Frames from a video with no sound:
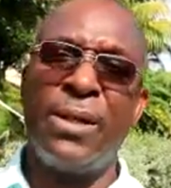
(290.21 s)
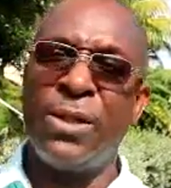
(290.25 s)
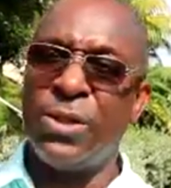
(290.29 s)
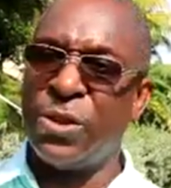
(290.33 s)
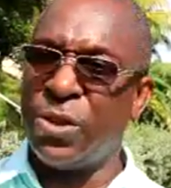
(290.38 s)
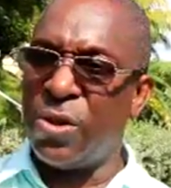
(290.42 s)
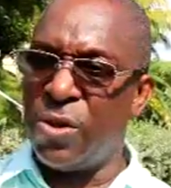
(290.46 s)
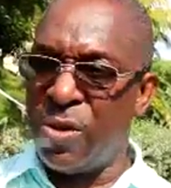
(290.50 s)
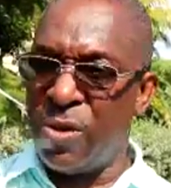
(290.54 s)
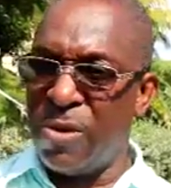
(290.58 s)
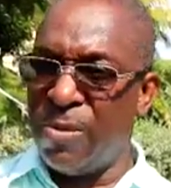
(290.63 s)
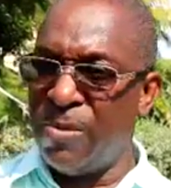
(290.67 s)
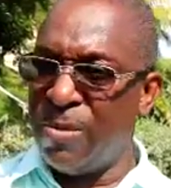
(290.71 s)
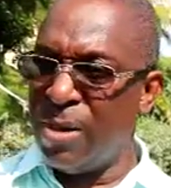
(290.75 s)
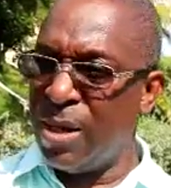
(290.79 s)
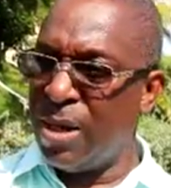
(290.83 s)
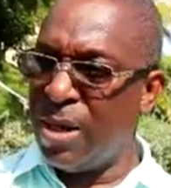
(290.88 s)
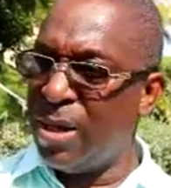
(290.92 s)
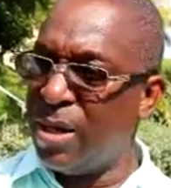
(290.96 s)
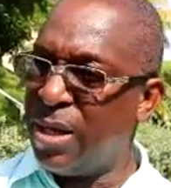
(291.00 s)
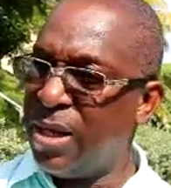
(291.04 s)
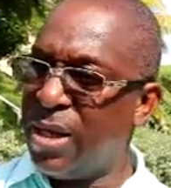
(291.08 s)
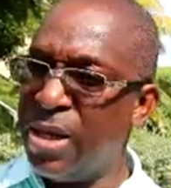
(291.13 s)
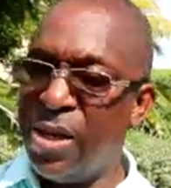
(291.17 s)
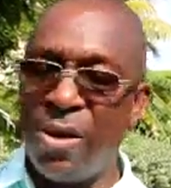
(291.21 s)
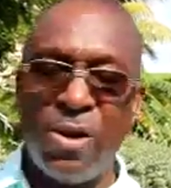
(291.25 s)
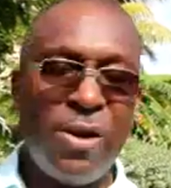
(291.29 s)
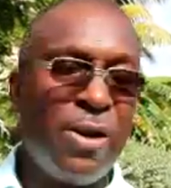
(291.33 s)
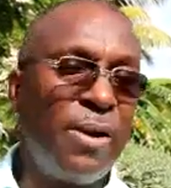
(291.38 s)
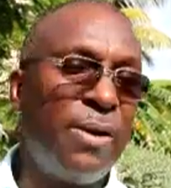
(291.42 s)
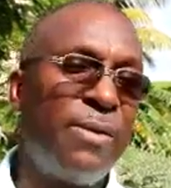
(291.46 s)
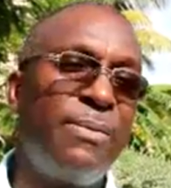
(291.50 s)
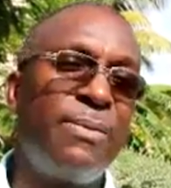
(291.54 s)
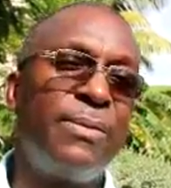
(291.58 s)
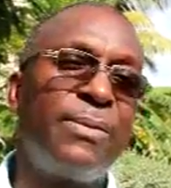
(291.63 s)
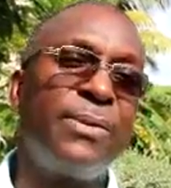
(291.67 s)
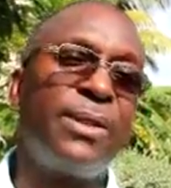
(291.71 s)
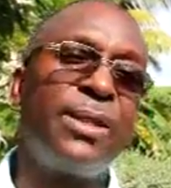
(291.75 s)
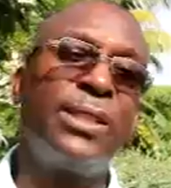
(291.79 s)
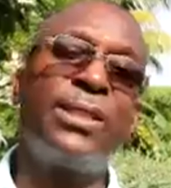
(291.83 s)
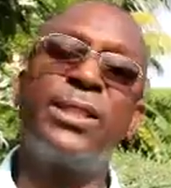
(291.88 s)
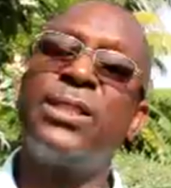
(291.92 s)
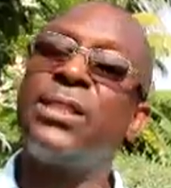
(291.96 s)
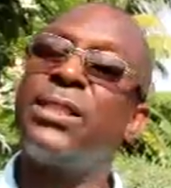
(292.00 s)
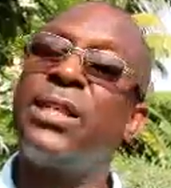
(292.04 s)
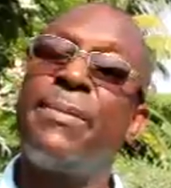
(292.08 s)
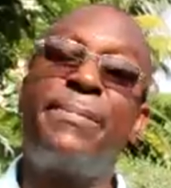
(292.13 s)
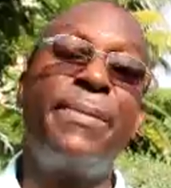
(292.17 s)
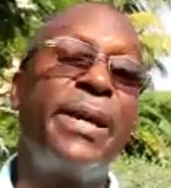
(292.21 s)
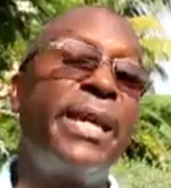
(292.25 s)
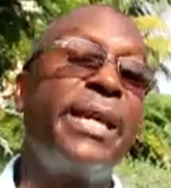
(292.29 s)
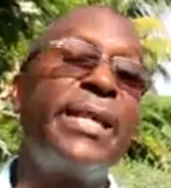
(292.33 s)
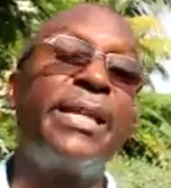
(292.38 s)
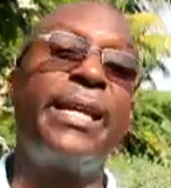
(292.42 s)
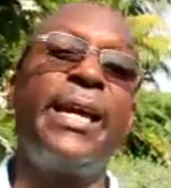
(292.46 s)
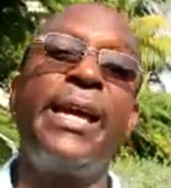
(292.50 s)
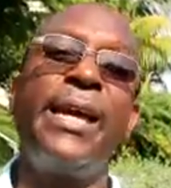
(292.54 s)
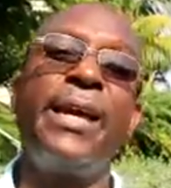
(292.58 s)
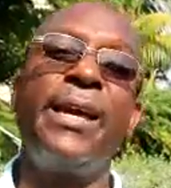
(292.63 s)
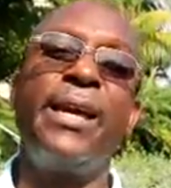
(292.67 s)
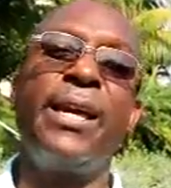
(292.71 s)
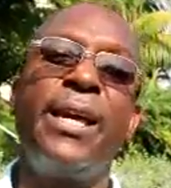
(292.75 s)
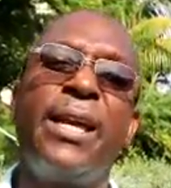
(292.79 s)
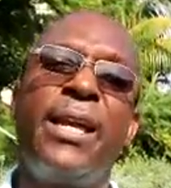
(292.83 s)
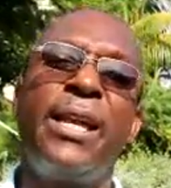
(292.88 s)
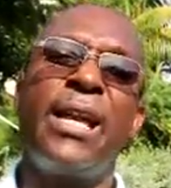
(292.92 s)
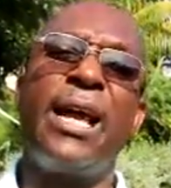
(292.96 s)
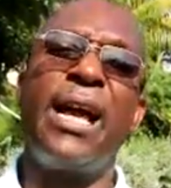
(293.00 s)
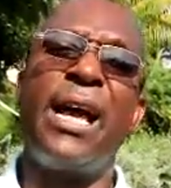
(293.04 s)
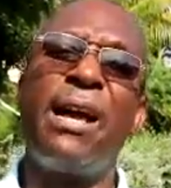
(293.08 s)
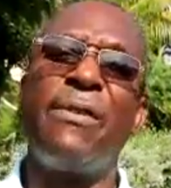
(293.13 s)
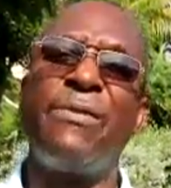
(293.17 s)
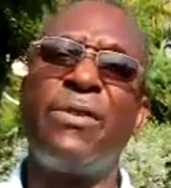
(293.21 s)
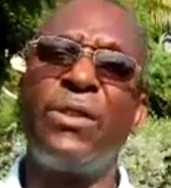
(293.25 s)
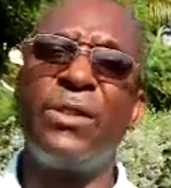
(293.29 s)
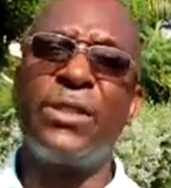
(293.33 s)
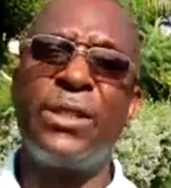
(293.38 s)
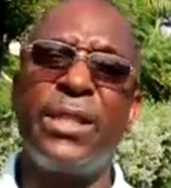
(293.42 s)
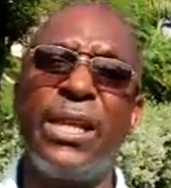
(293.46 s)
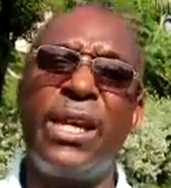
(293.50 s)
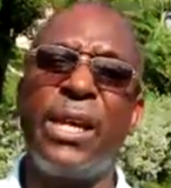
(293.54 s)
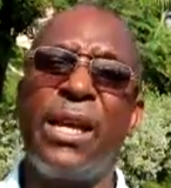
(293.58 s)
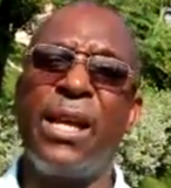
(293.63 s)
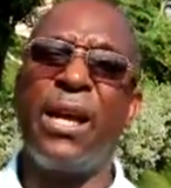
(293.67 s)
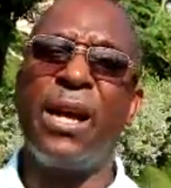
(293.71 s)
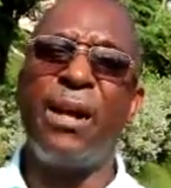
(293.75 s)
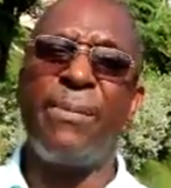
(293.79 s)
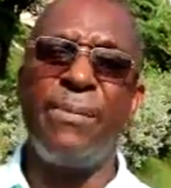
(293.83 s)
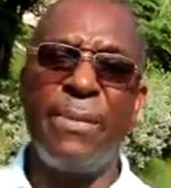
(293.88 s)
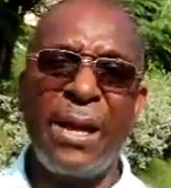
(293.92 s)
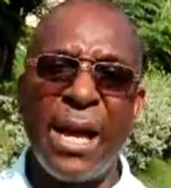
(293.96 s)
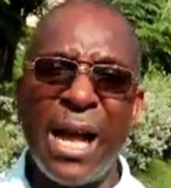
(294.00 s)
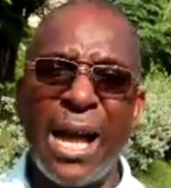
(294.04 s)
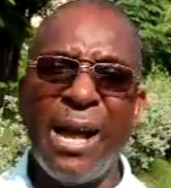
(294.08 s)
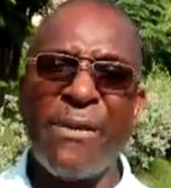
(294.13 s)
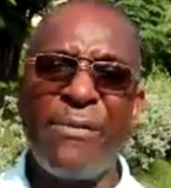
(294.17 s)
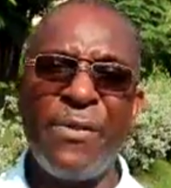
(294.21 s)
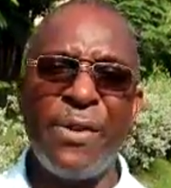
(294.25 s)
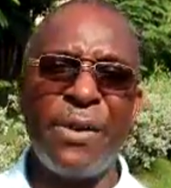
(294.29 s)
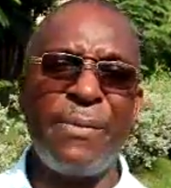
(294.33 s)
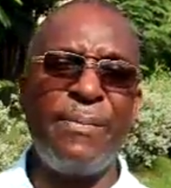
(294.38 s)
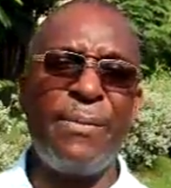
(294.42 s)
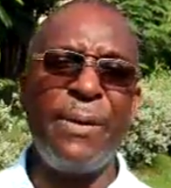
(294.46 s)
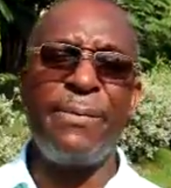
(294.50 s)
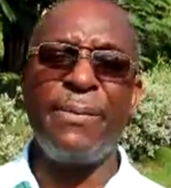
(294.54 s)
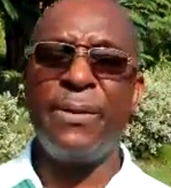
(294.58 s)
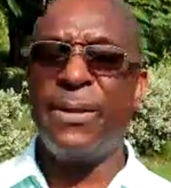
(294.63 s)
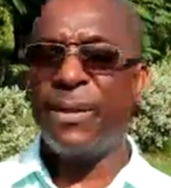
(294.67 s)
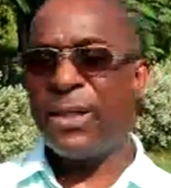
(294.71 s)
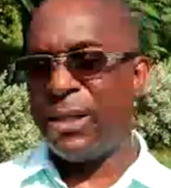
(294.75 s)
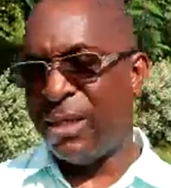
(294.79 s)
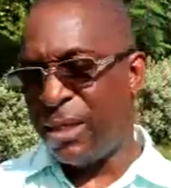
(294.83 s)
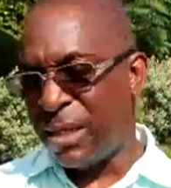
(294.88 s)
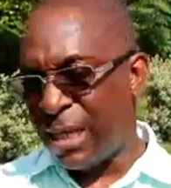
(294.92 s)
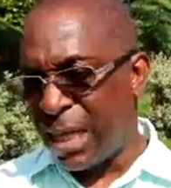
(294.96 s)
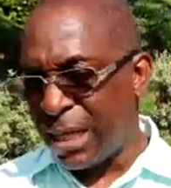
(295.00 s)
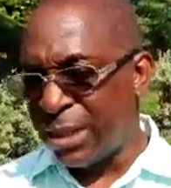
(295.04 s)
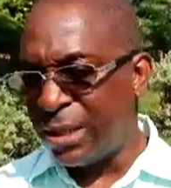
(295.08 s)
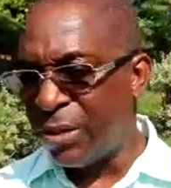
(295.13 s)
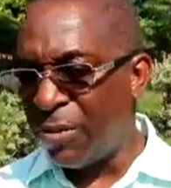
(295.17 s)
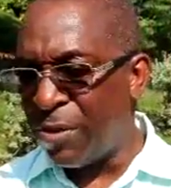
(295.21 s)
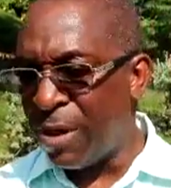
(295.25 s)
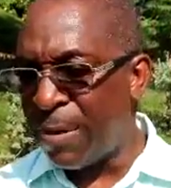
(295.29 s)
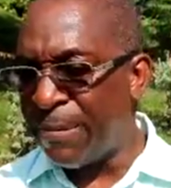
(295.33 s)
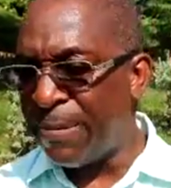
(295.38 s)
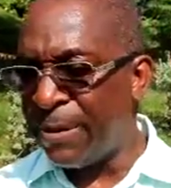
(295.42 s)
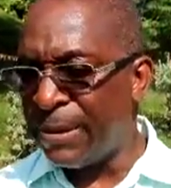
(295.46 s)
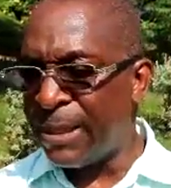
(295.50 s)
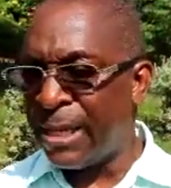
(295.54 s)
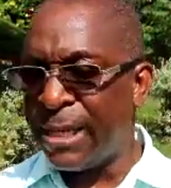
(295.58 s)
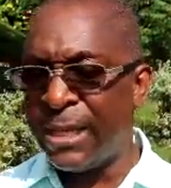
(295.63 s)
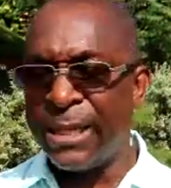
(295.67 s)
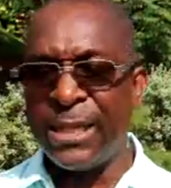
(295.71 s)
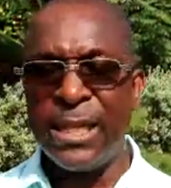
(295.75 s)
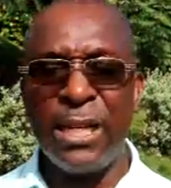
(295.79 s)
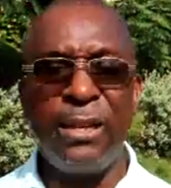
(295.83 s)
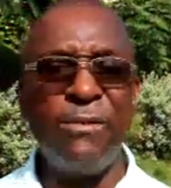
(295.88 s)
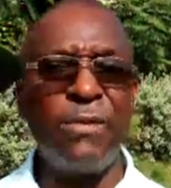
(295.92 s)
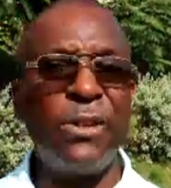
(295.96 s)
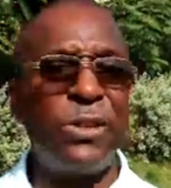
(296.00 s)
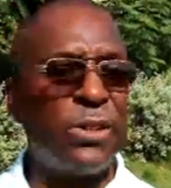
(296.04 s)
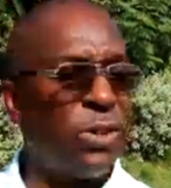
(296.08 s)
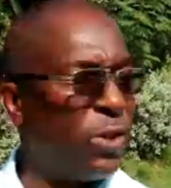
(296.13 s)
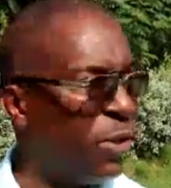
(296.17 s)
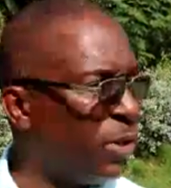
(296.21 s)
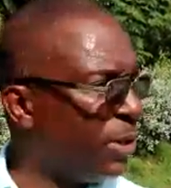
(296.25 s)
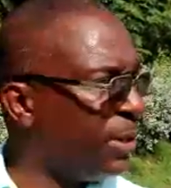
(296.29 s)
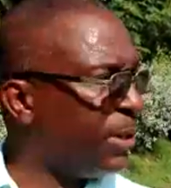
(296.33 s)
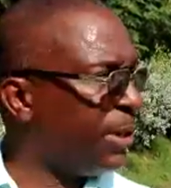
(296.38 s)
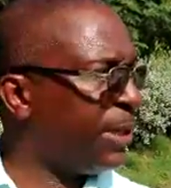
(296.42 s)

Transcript: So, you know, this is a big day, and I have to say, on behalf of the people, uh, as a representative, it's good to